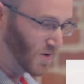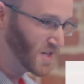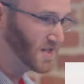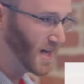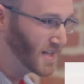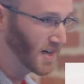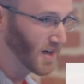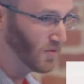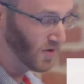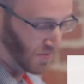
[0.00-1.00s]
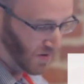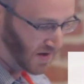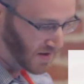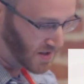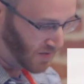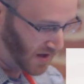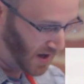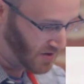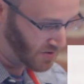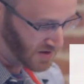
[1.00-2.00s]
isn't that terrible. But when I did this on my
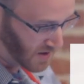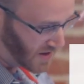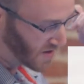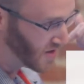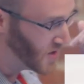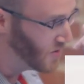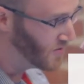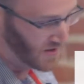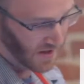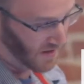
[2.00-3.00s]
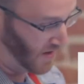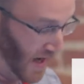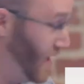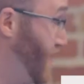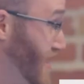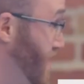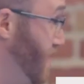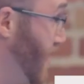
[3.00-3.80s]
couch, it was at least 2, and I could imagine it being